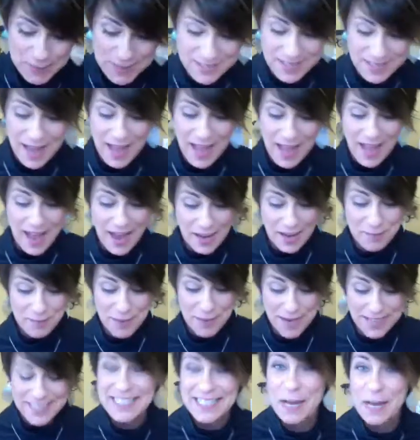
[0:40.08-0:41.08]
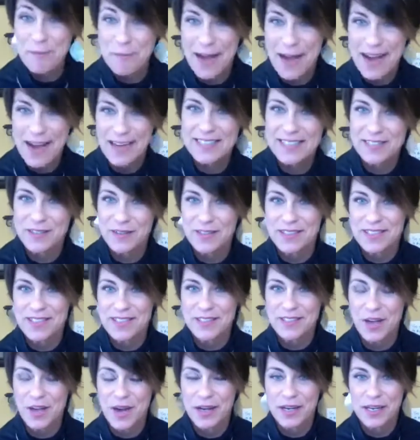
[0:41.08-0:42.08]
unbox that box. So this is
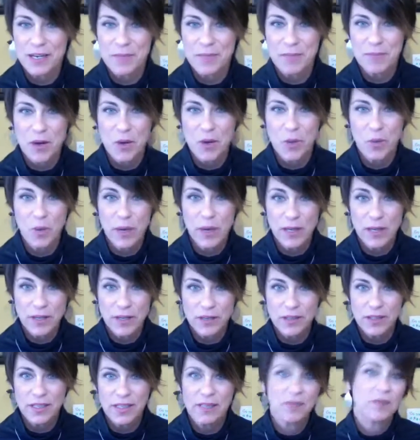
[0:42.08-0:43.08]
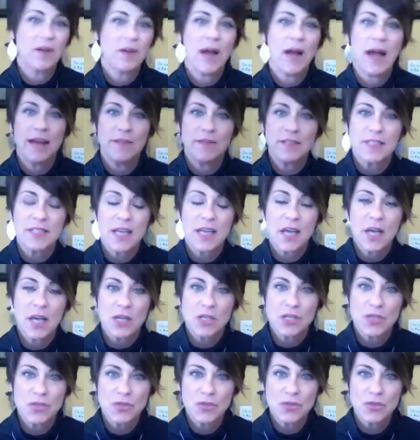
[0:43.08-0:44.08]
talking about when your kit arrives
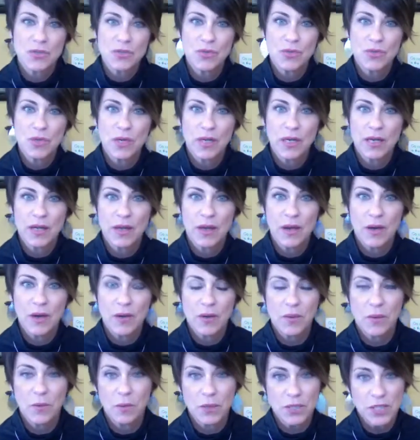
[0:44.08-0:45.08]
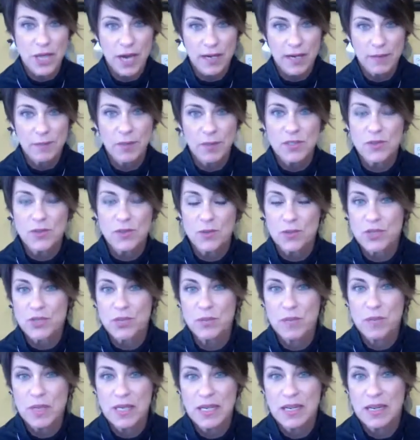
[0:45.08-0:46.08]
we're talking about social
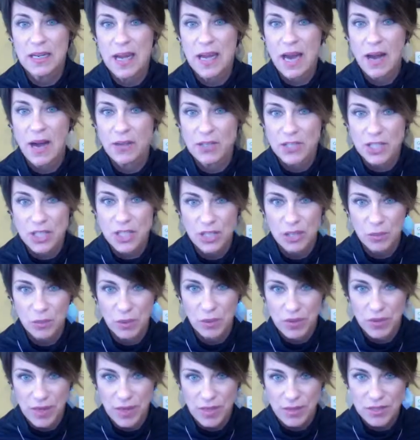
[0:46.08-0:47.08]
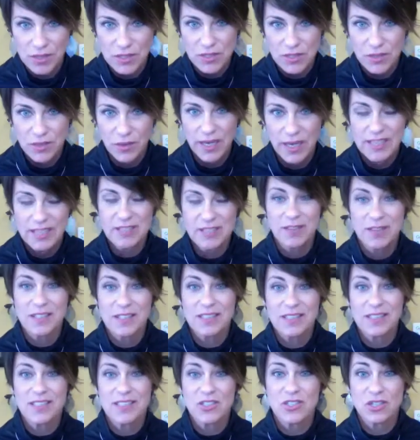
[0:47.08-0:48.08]
media and how to share it with others. Okay, so this
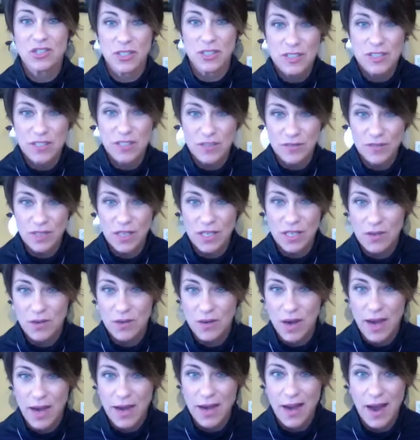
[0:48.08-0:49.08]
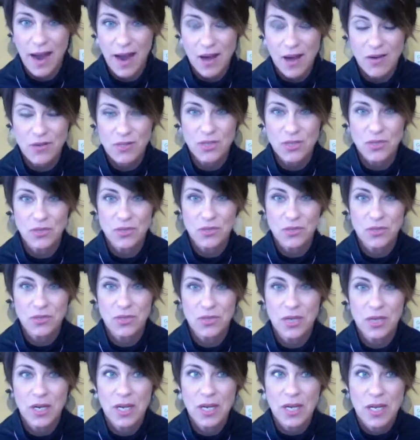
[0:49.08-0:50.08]
is just a video on how to
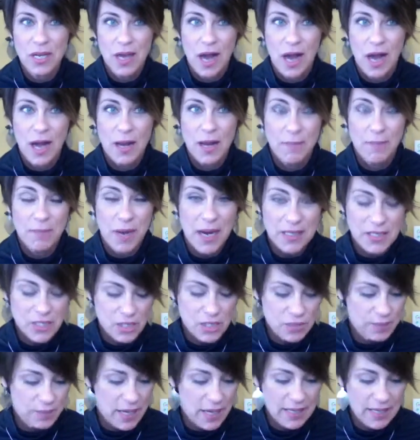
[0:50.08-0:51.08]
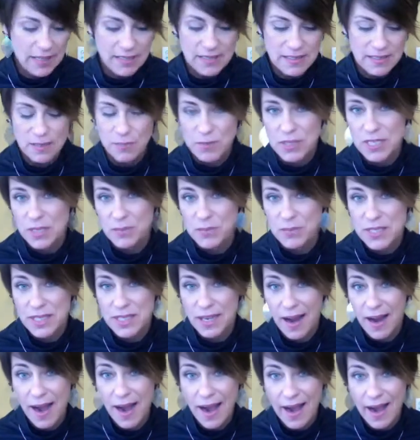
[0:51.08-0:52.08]
unbox your box, some tips that
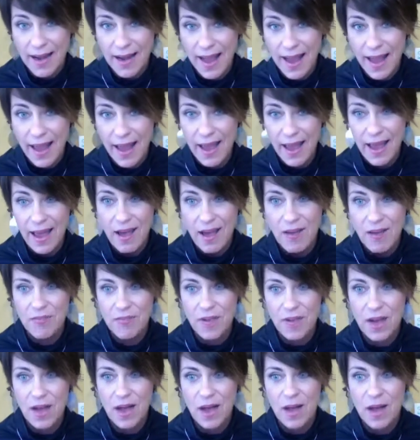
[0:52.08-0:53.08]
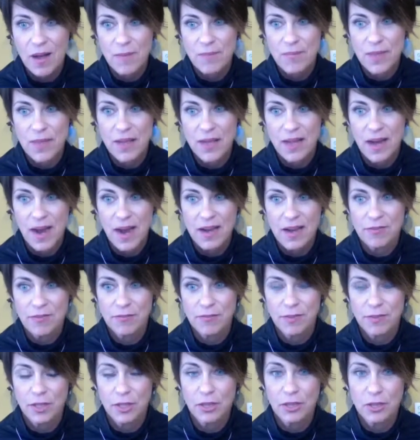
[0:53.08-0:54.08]
I have that I've
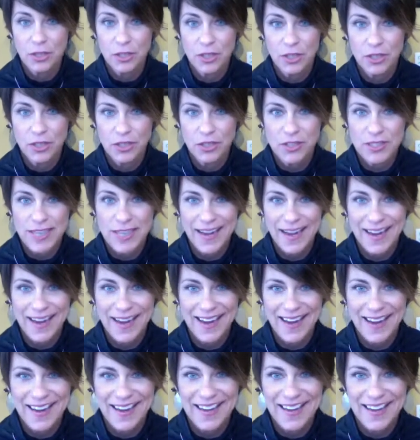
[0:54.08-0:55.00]
learned, and